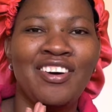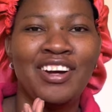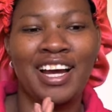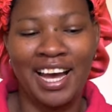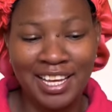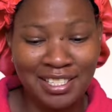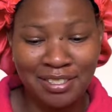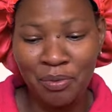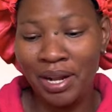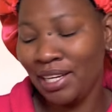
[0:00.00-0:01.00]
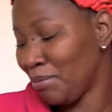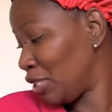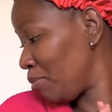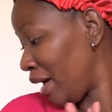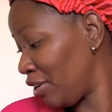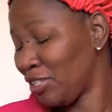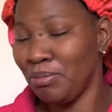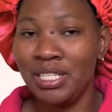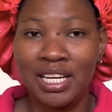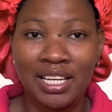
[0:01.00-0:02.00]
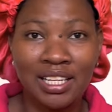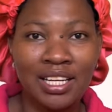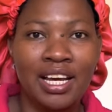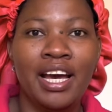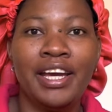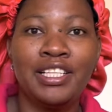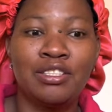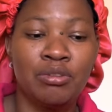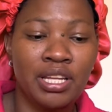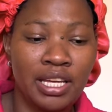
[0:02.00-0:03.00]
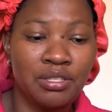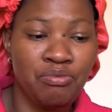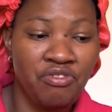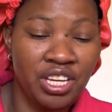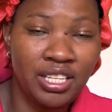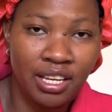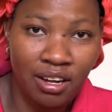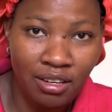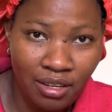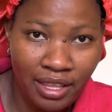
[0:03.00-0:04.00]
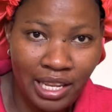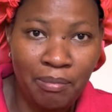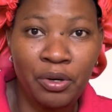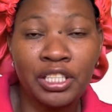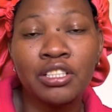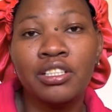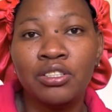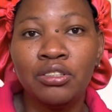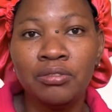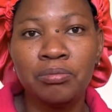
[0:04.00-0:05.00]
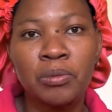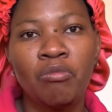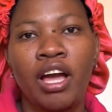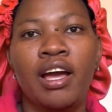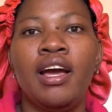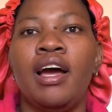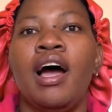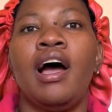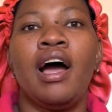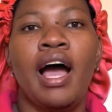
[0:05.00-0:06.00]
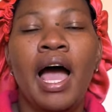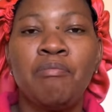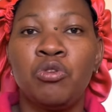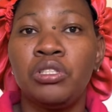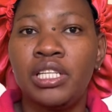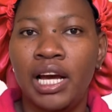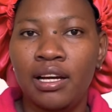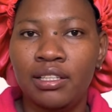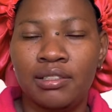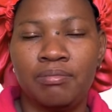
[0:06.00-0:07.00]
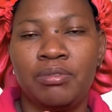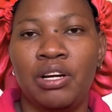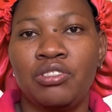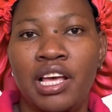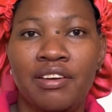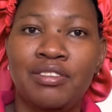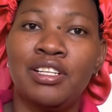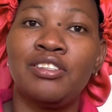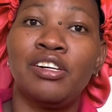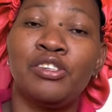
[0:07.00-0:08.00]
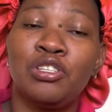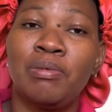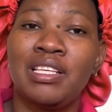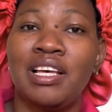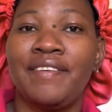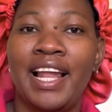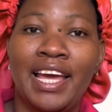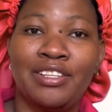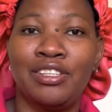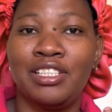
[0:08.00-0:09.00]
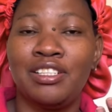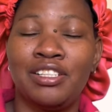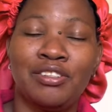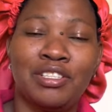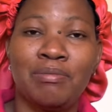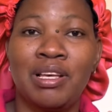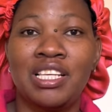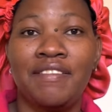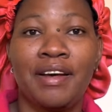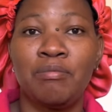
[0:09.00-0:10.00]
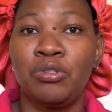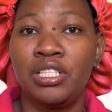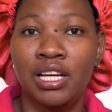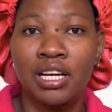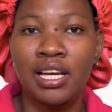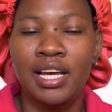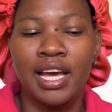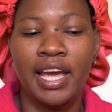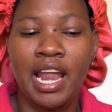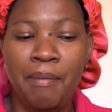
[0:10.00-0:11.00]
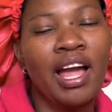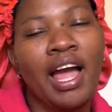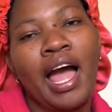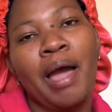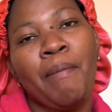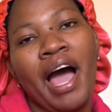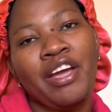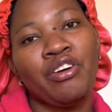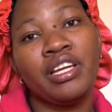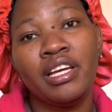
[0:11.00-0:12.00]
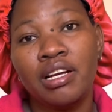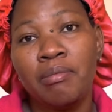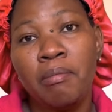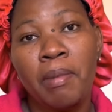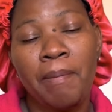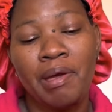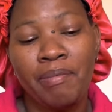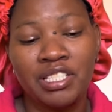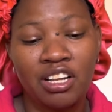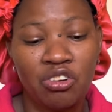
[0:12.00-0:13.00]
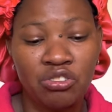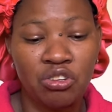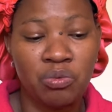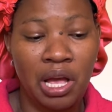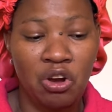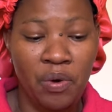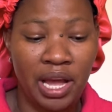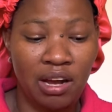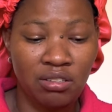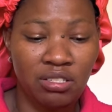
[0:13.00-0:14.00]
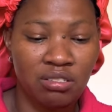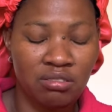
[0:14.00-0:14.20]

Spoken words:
guys, welcome to my YouTube channel. In today's video that I'm going to do, I'm Uta, because I have to introduce myself. I like not introducing myself. I'm Uta, and I'm ironing my baby's clothes because we are going out